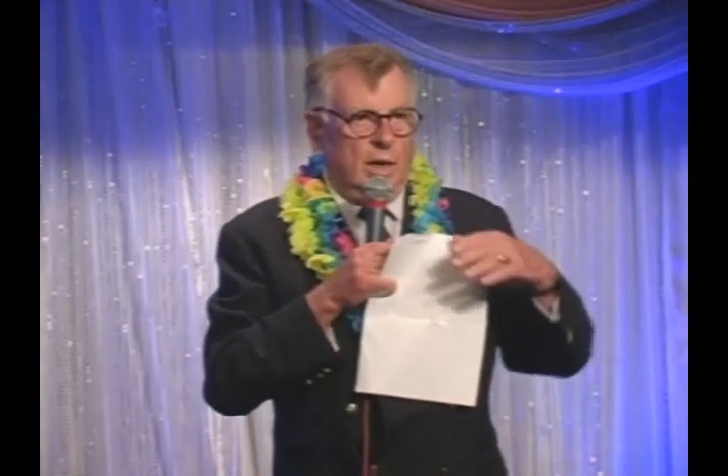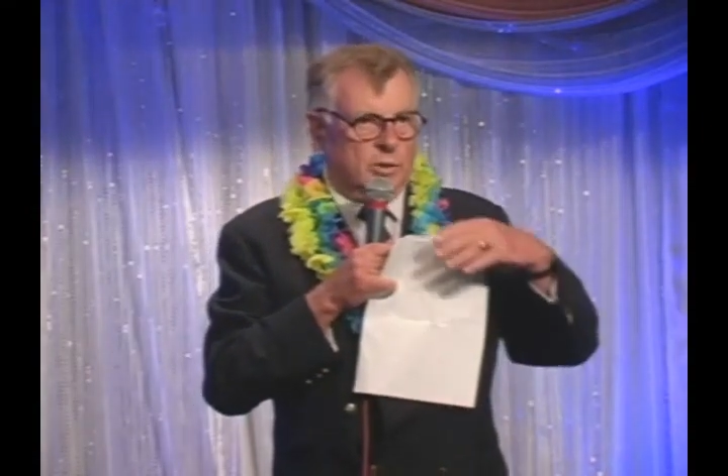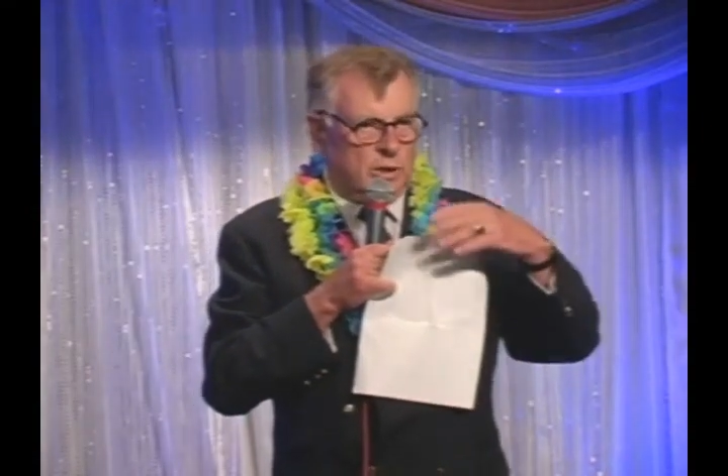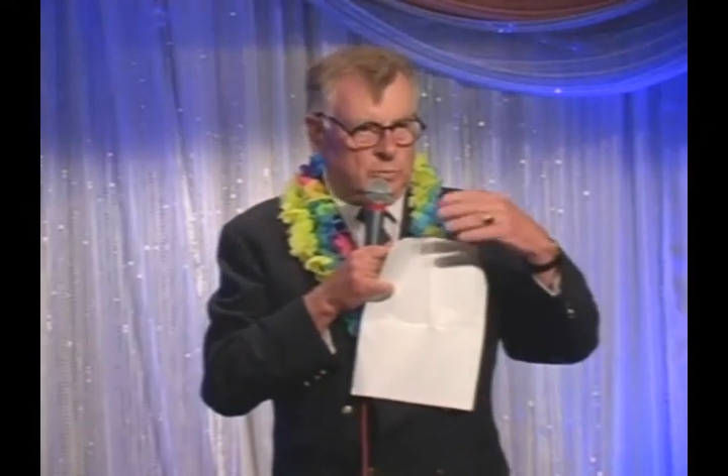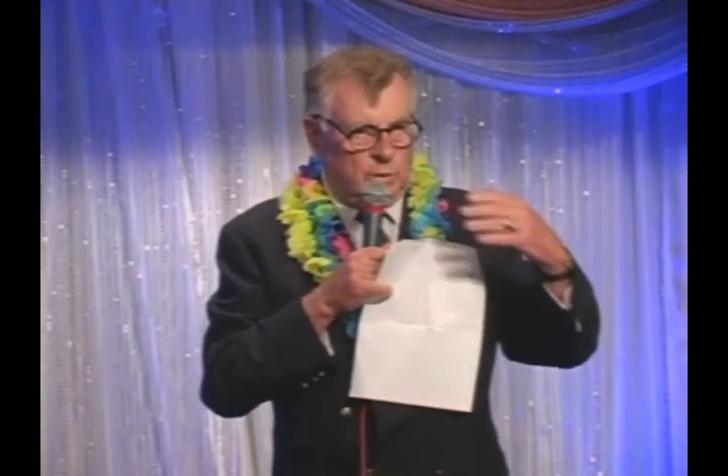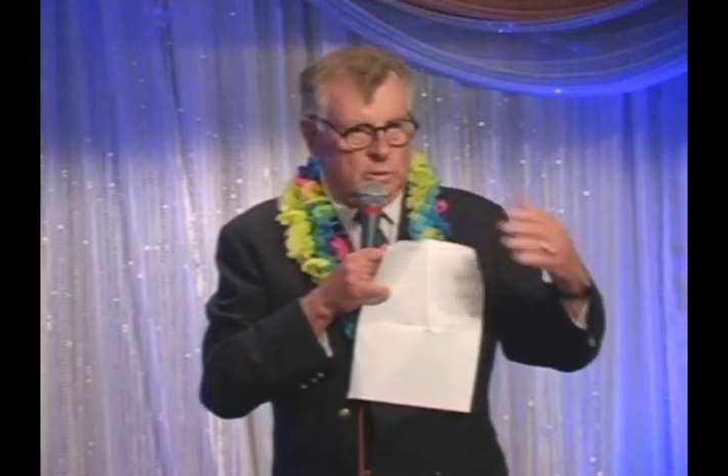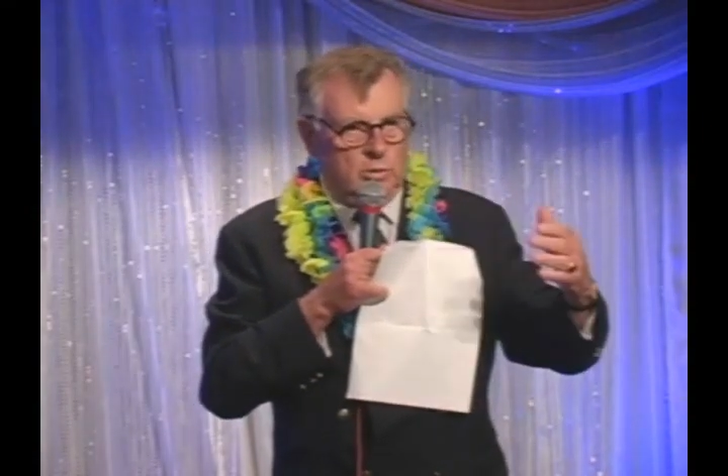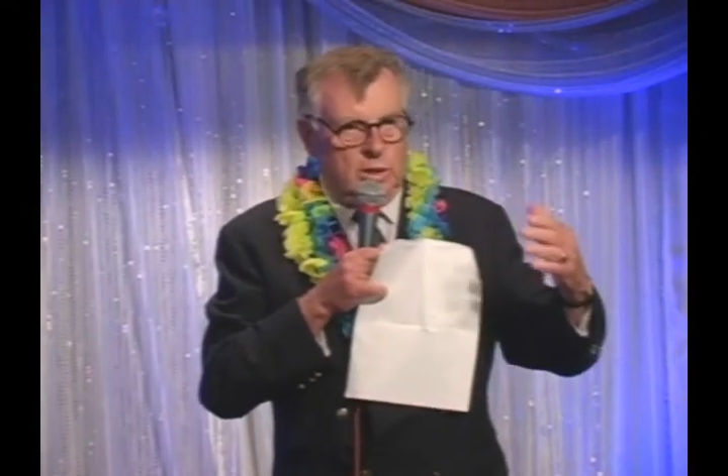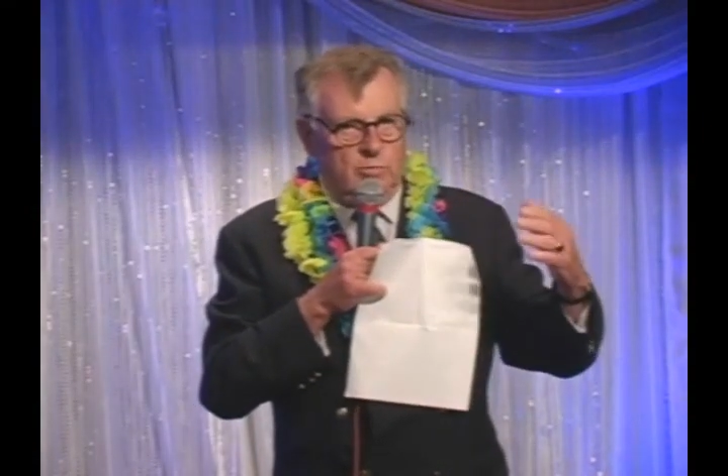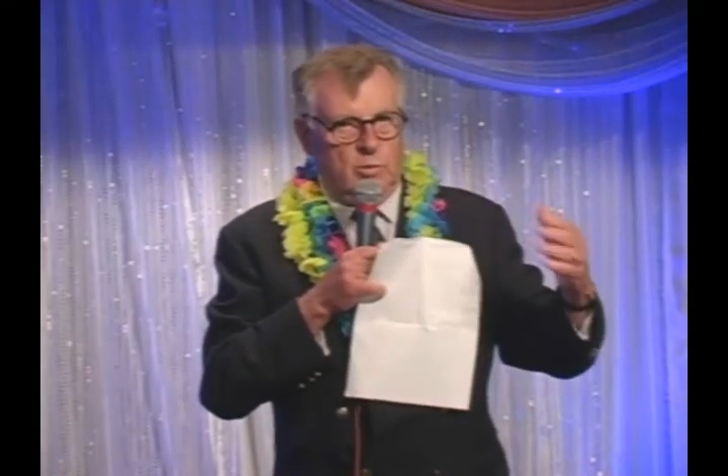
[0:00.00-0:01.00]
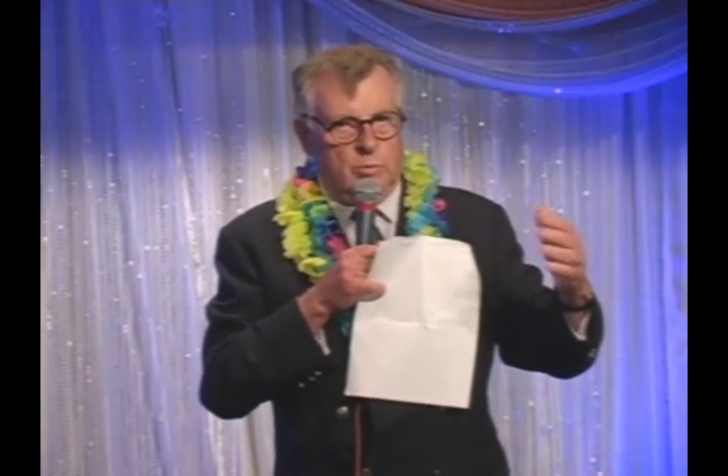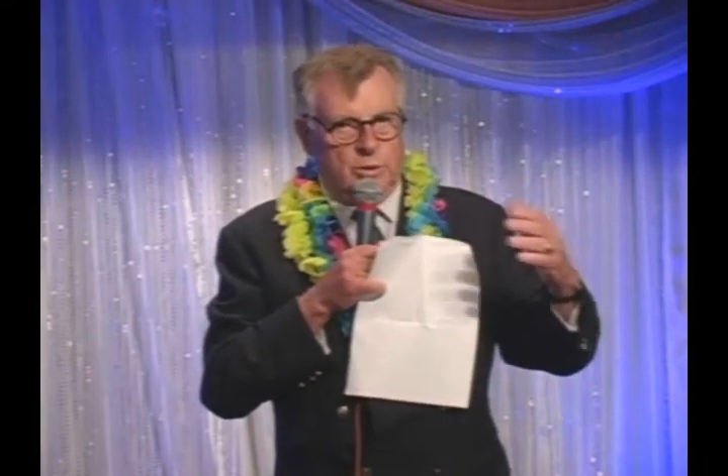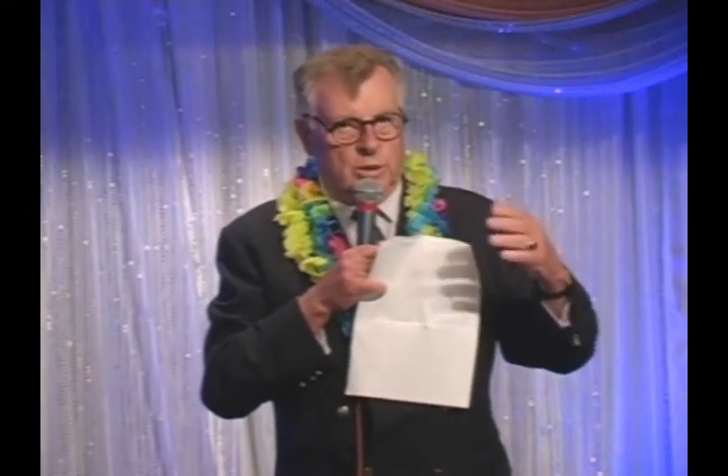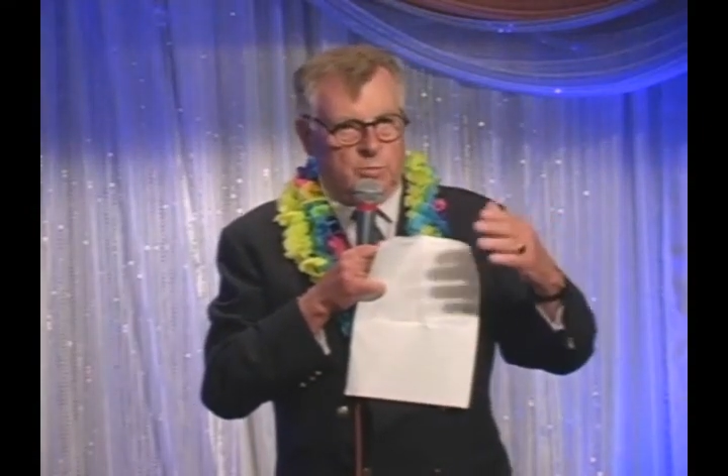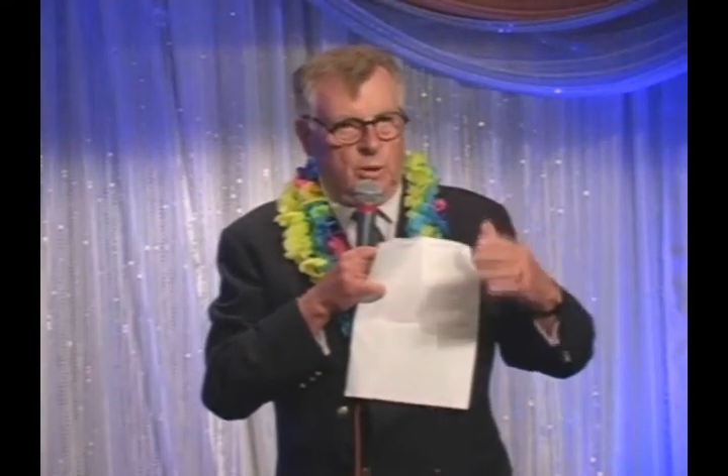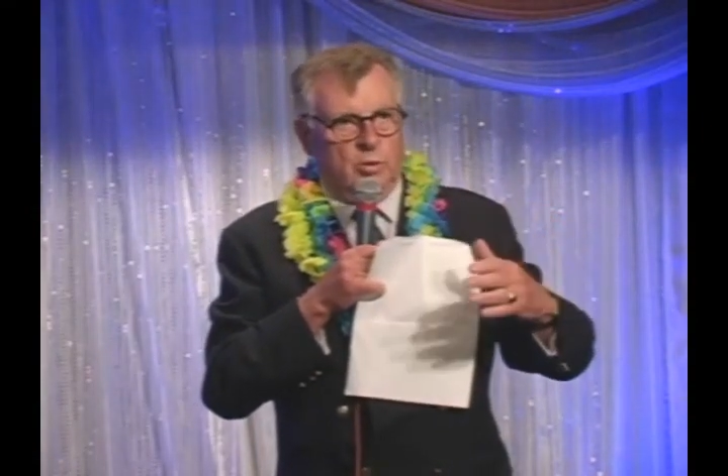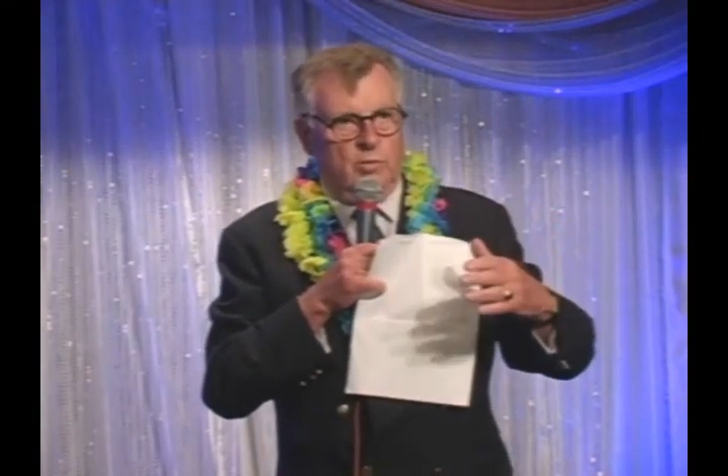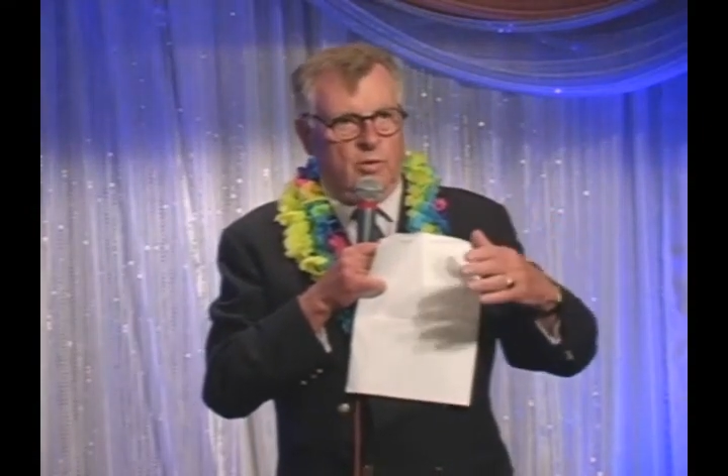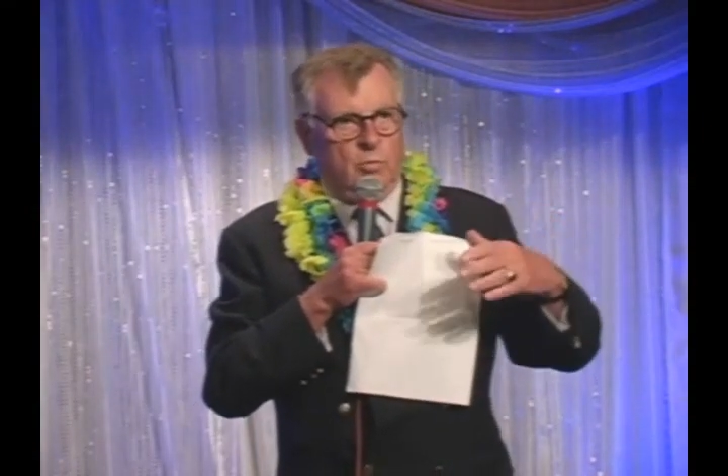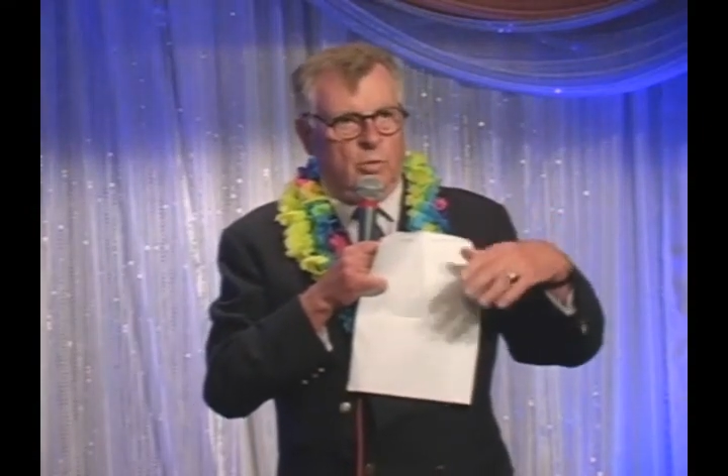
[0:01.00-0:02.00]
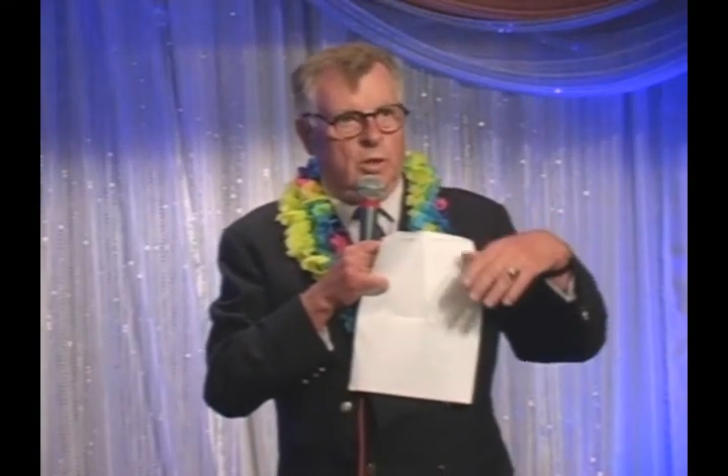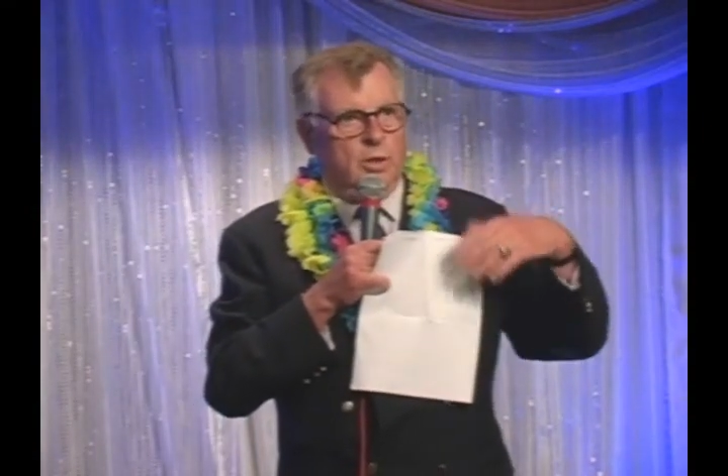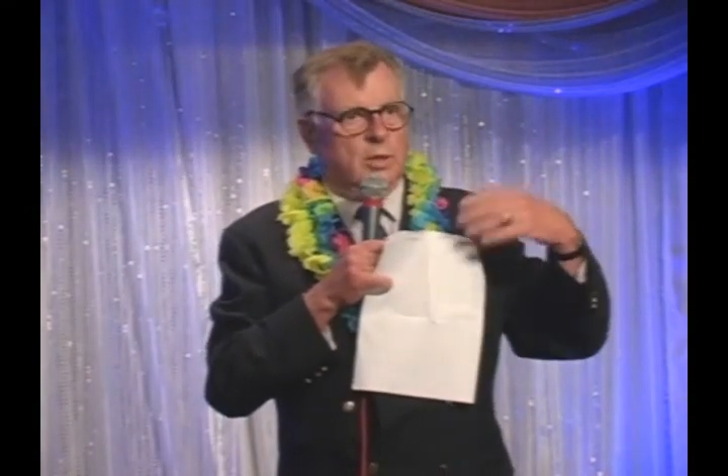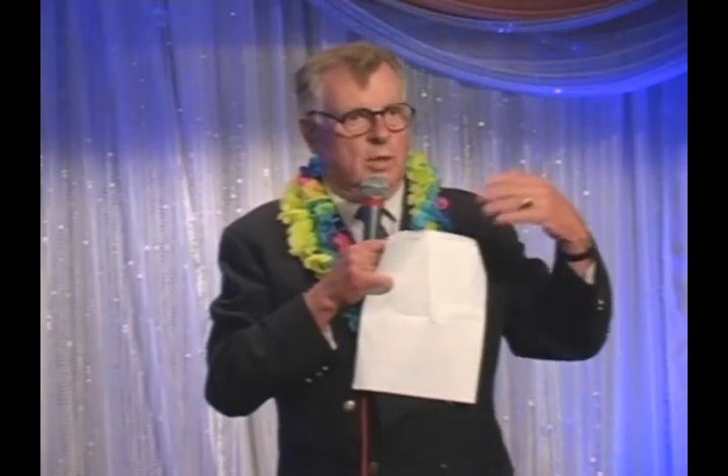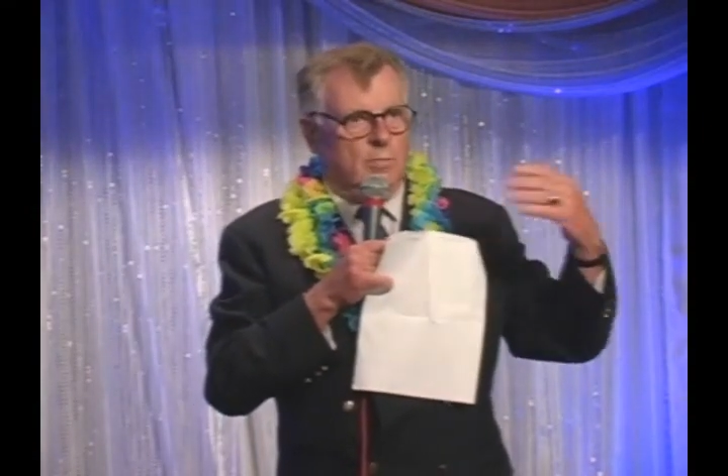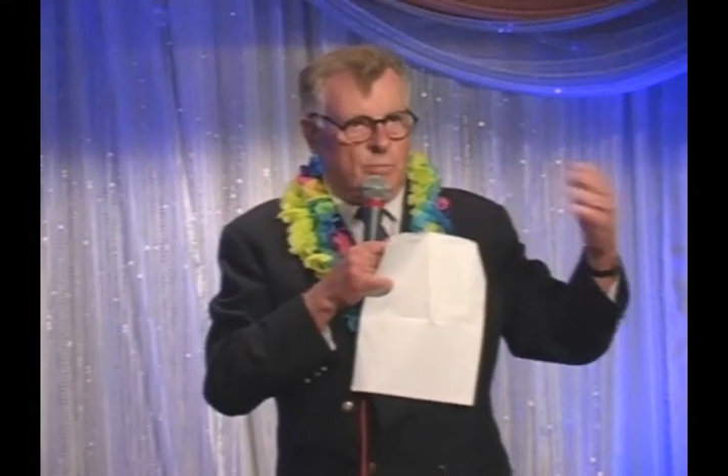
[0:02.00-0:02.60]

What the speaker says: I just want to leave you with this Bonhoeffer word.